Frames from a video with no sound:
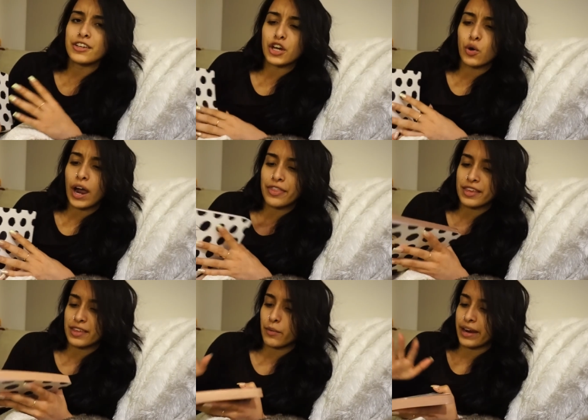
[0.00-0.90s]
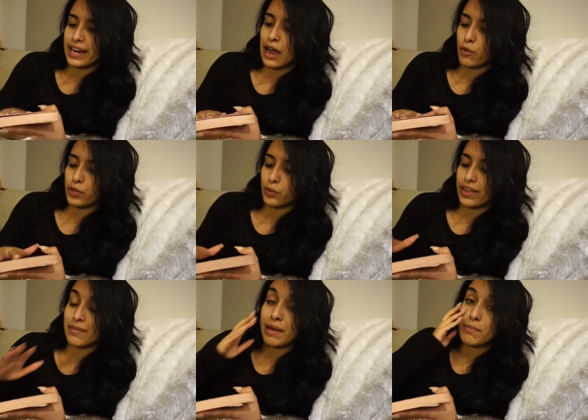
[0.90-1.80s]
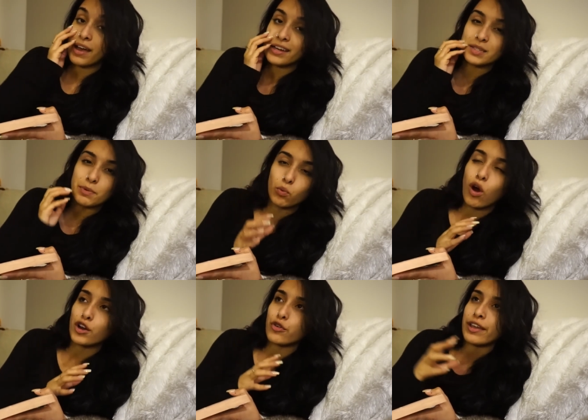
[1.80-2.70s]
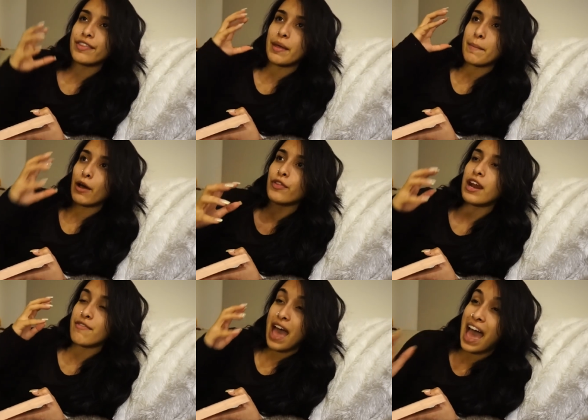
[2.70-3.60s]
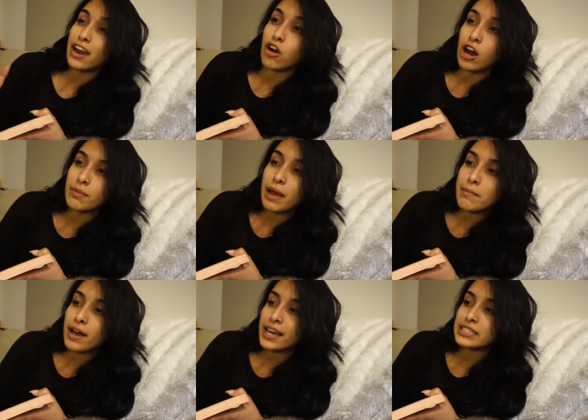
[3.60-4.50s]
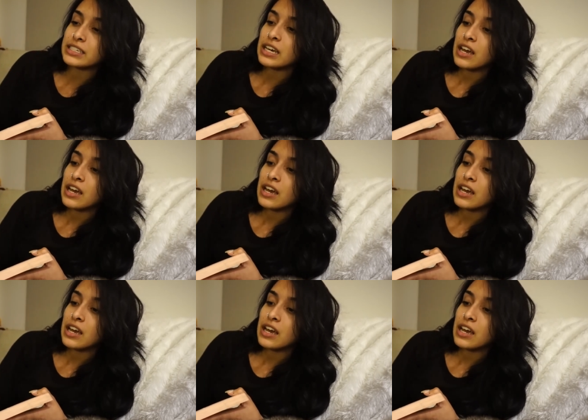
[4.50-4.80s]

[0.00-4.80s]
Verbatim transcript: you know, I think that right now with the way that my mind has been wandering and the amount that I've had on my mind,